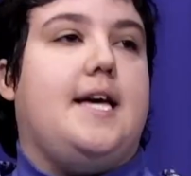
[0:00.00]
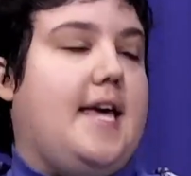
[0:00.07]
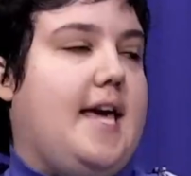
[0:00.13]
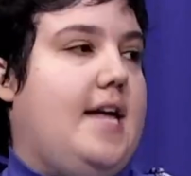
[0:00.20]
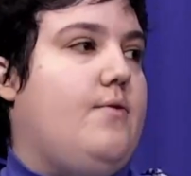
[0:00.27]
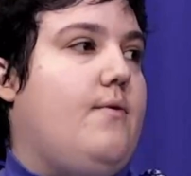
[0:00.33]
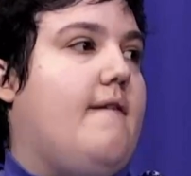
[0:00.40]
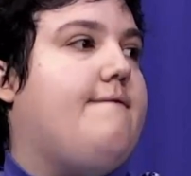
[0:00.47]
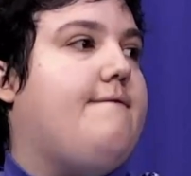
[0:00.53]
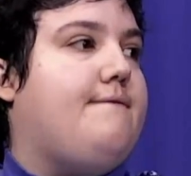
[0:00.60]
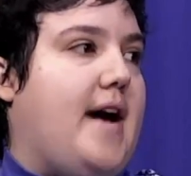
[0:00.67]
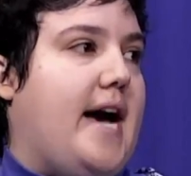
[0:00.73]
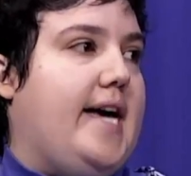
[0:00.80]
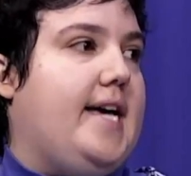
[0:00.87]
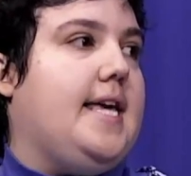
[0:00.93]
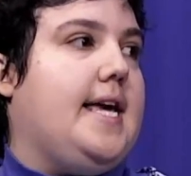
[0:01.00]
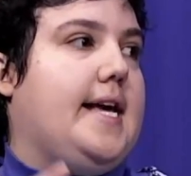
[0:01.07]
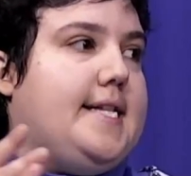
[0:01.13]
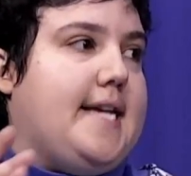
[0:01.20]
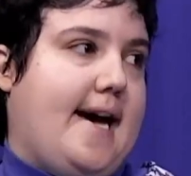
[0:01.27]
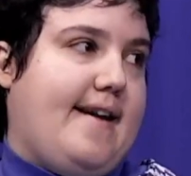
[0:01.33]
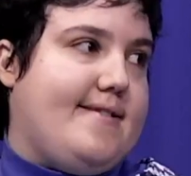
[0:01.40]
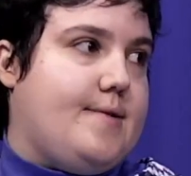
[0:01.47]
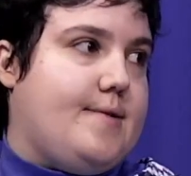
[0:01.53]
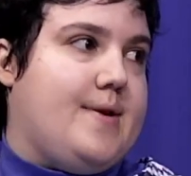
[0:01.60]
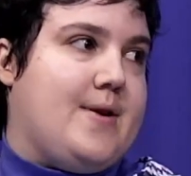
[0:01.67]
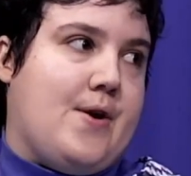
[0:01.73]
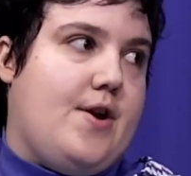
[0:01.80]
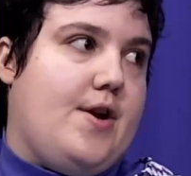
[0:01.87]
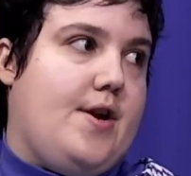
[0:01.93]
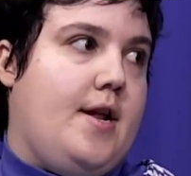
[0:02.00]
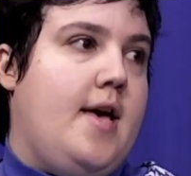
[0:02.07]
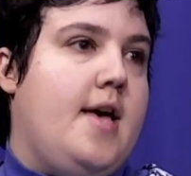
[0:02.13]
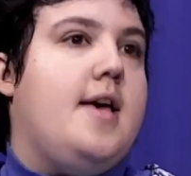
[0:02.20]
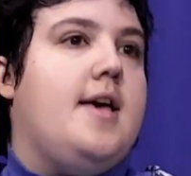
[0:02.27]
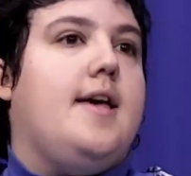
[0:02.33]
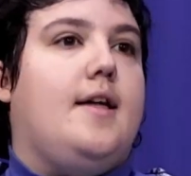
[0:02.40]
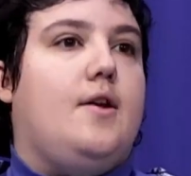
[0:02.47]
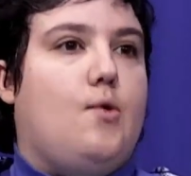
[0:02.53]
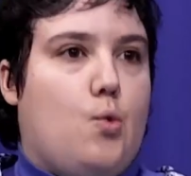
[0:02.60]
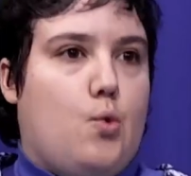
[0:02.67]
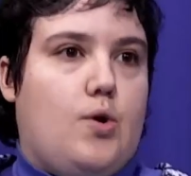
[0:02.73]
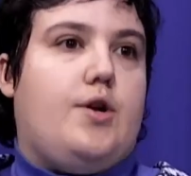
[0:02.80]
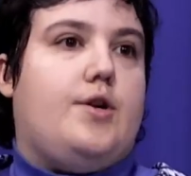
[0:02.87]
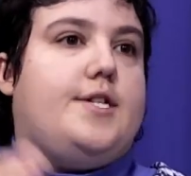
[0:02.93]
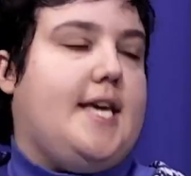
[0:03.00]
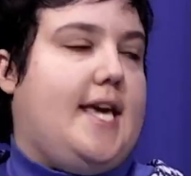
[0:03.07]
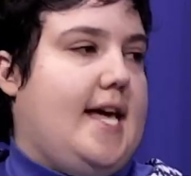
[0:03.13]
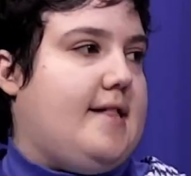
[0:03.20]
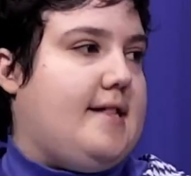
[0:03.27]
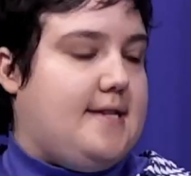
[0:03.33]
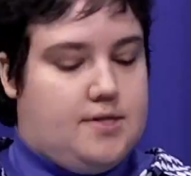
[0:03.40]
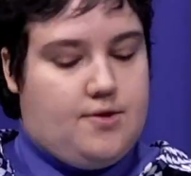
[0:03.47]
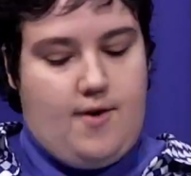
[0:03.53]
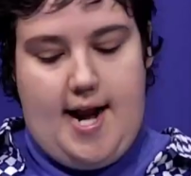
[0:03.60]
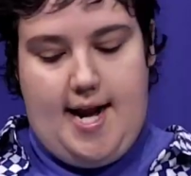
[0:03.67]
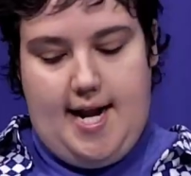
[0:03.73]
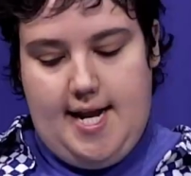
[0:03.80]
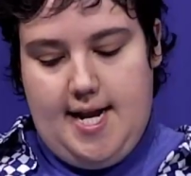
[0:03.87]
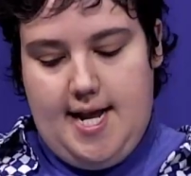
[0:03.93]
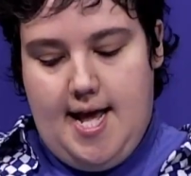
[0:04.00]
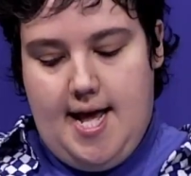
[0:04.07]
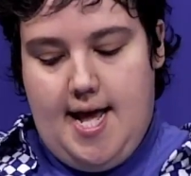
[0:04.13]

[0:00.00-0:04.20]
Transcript: Again, you are filing a tax return in order to get this credit.